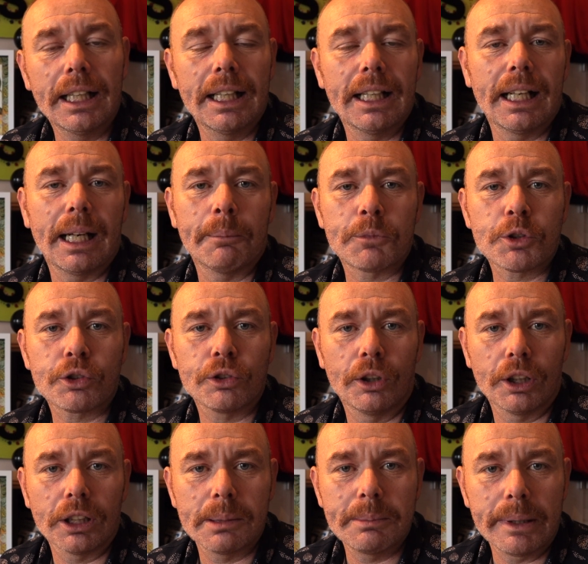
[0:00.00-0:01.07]
I'm
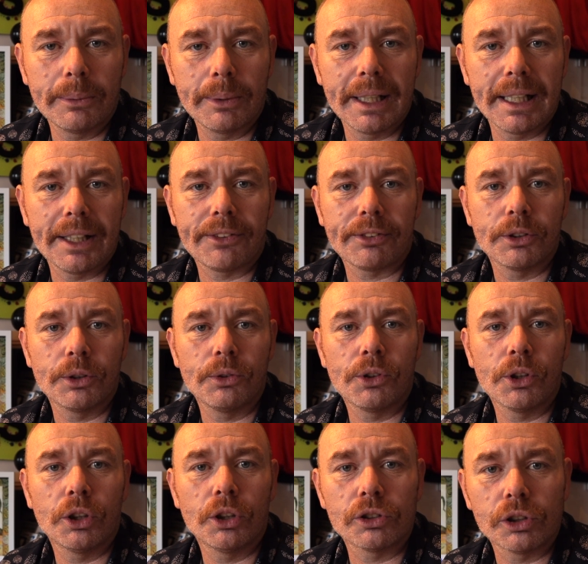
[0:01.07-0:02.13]
trawling my way through
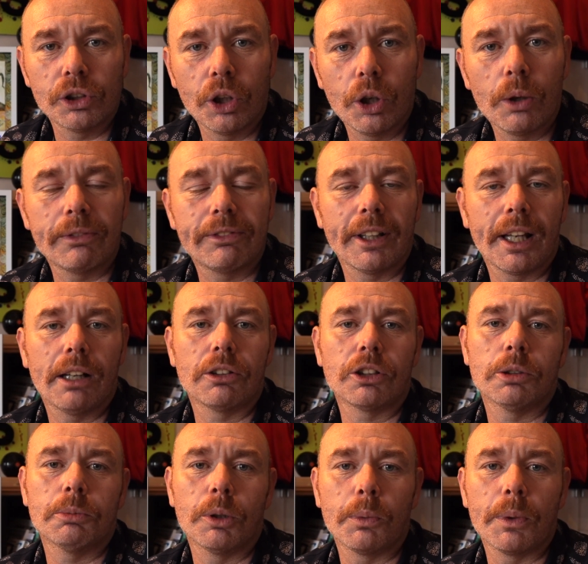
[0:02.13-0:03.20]
those and hopefully I'll
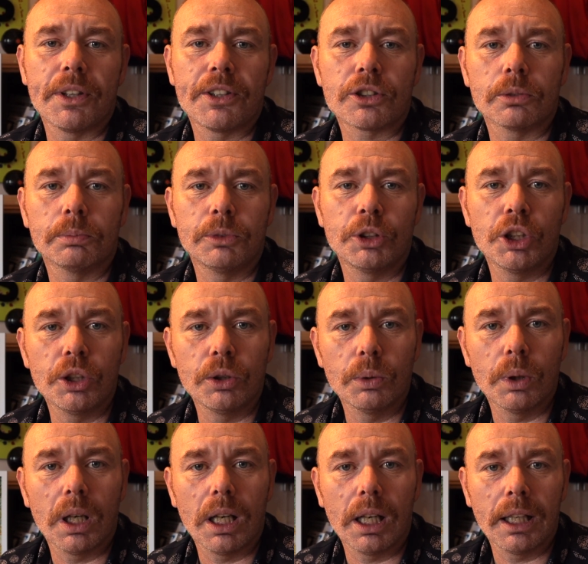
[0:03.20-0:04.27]
come up with some
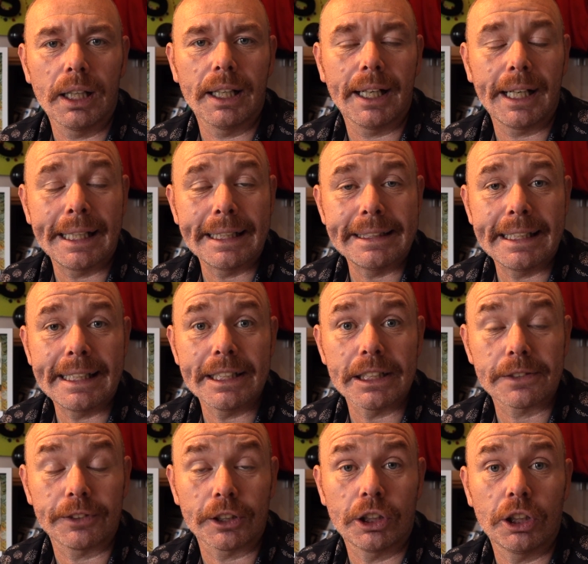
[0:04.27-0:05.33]
new
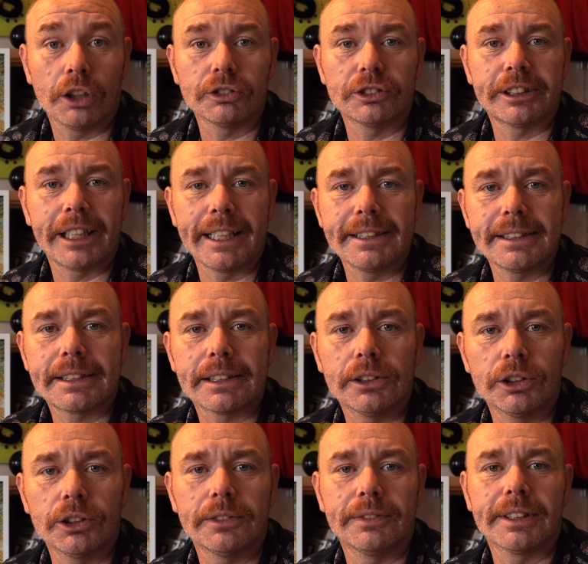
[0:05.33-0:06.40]
ideas for content
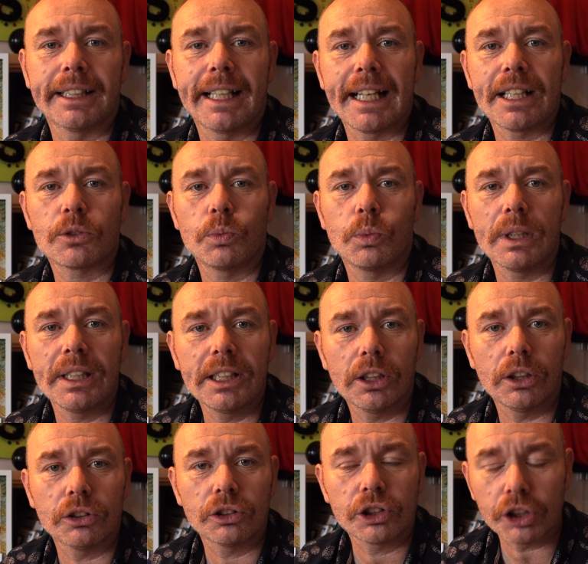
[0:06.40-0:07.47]
over the next
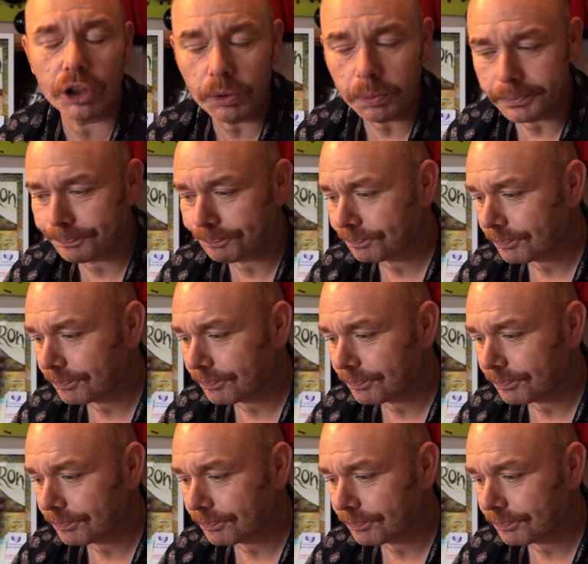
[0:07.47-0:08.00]
week or two.